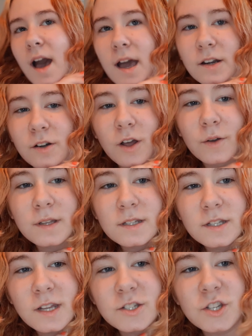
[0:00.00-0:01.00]
I don't know.
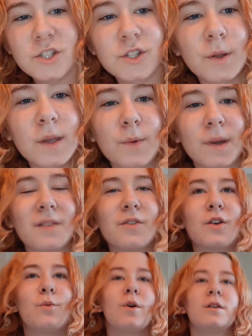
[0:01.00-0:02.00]
It's, it's just doing
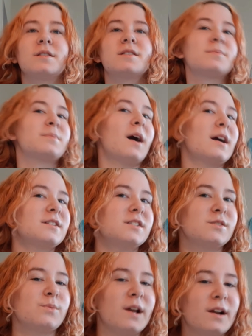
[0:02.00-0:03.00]
whatever it wants. I
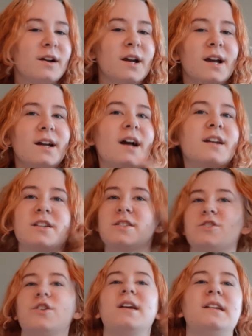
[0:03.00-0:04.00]
swear I kind of
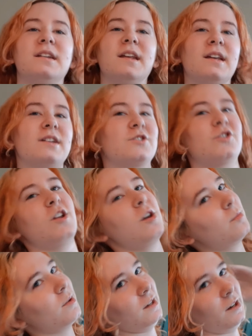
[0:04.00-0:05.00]
straightened it
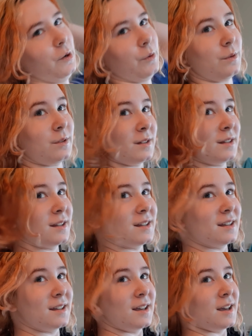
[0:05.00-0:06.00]
yesterday, but you know,
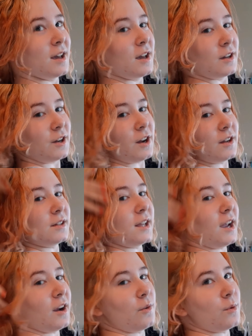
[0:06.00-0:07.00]

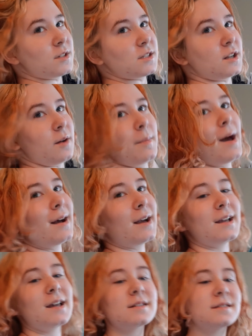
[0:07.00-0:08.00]
curly hair wants to come back,
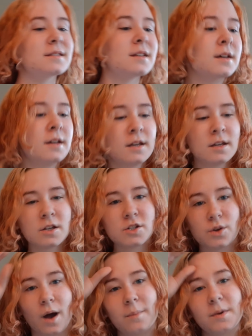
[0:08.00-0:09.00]
I guess.
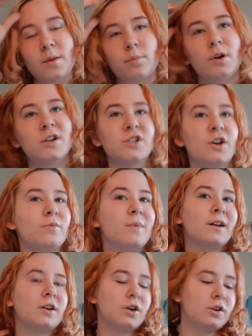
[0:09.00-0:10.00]
So I'm going to brush out
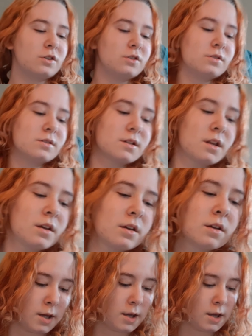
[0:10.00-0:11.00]
my curls
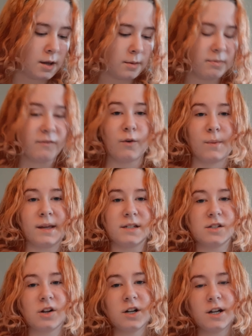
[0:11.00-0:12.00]
before we
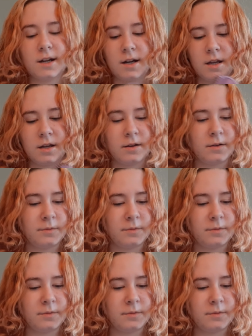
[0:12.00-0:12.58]
get started.